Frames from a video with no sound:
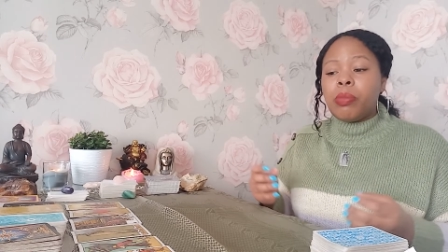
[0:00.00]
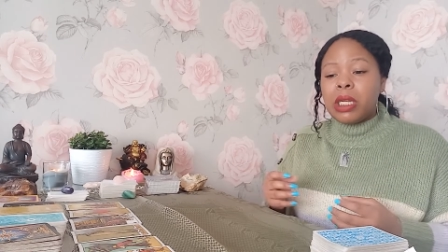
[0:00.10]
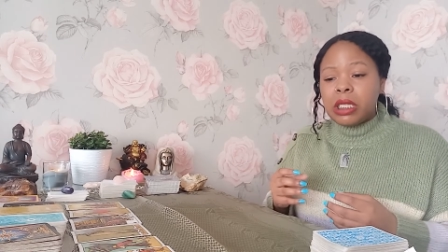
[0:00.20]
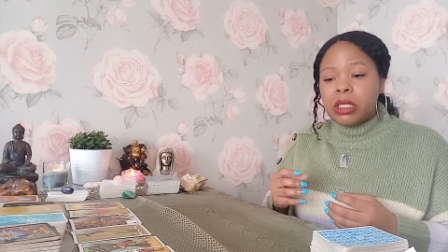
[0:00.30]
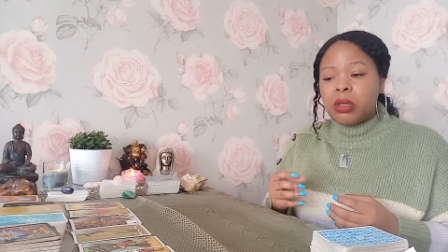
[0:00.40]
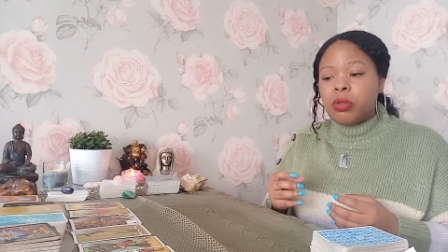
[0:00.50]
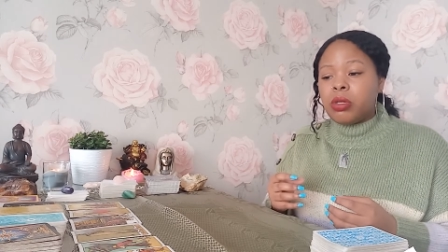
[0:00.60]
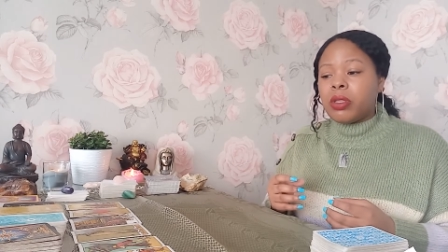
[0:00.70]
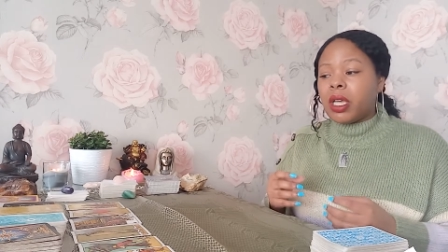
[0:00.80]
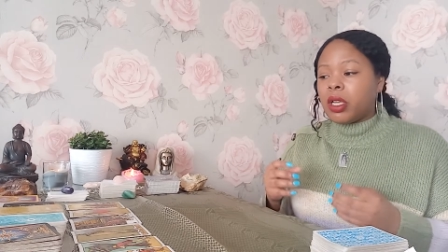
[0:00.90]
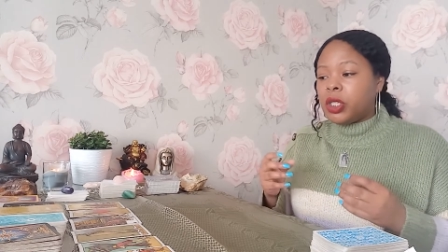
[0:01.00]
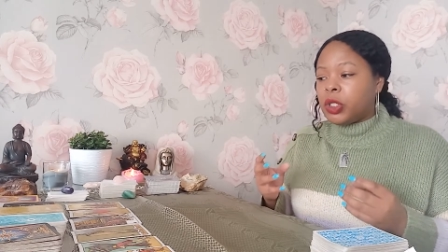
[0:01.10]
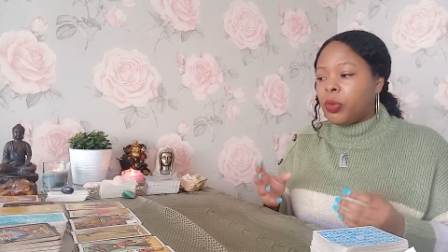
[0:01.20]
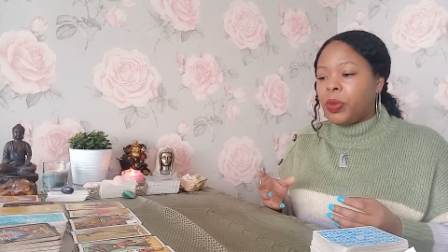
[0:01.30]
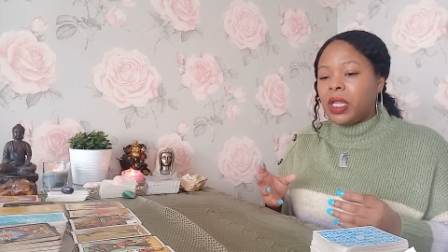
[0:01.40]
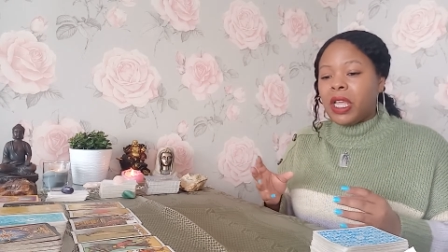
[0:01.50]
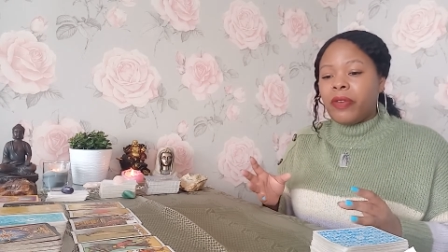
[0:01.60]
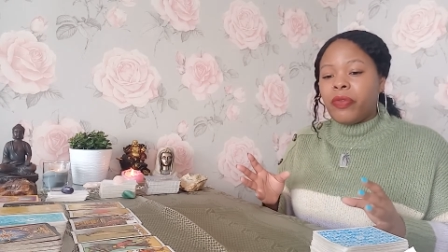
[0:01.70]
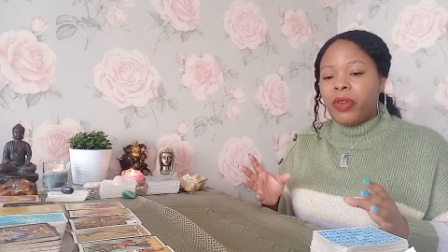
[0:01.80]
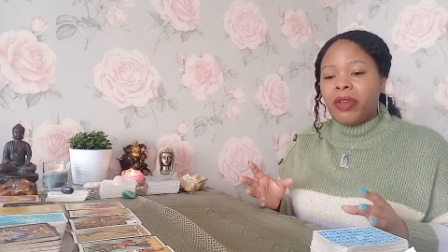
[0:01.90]
Please don't do that, because you'll be
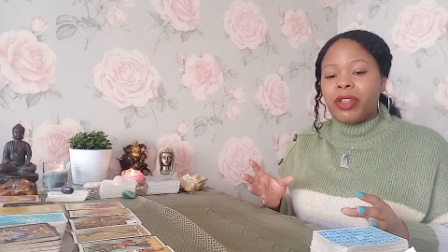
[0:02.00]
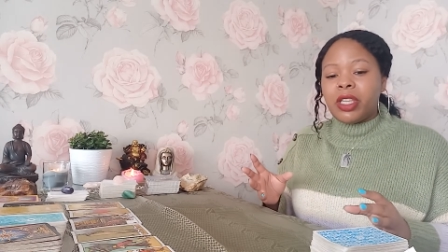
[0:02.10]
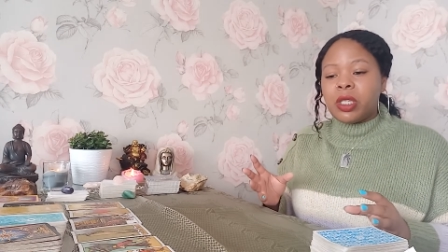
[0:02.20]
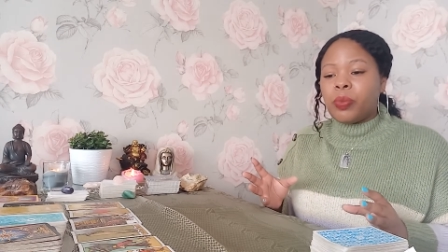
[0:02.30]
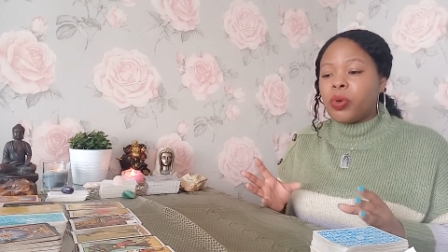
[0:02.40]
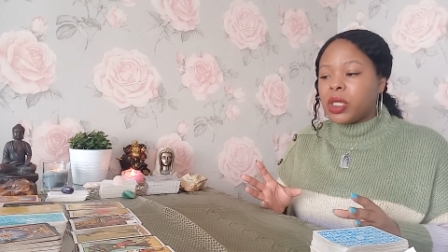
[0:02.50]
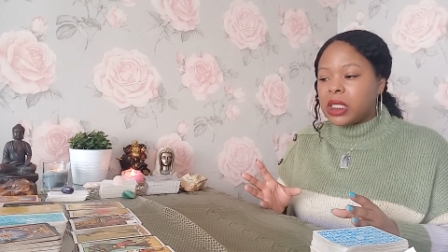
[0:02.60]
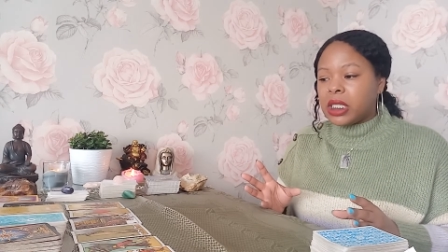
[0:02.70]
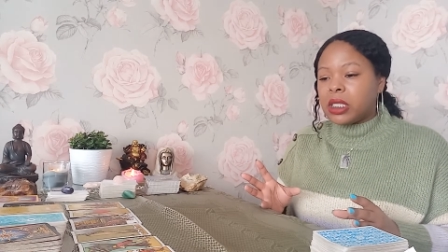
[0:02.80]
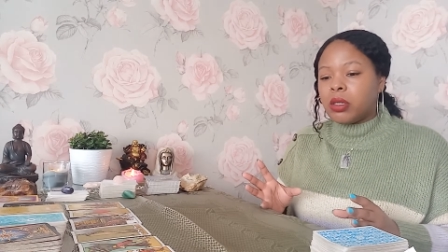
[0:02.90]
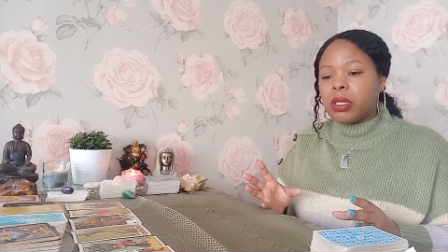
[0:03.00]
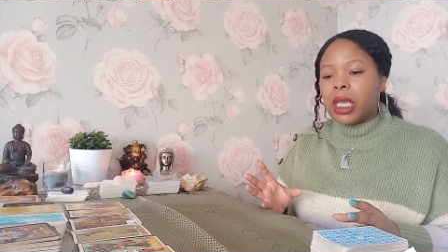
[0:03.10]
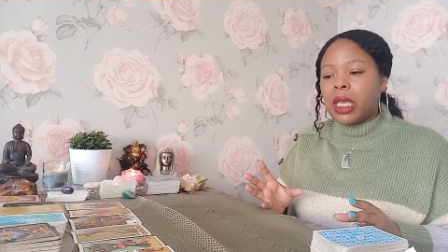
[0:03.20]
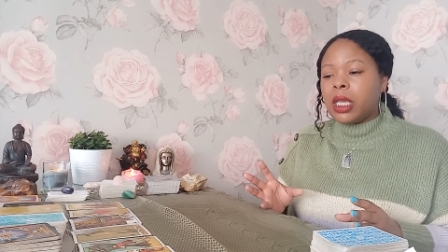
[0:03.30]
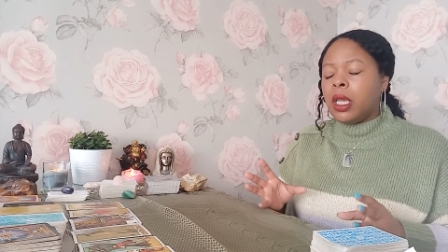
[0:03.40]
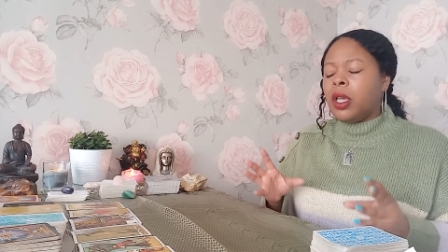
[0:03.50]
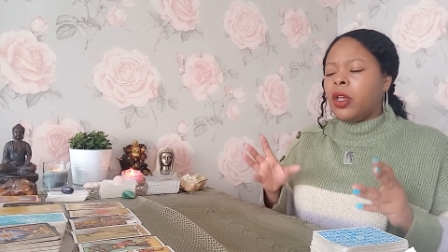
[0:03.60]
left very disappointed, okay?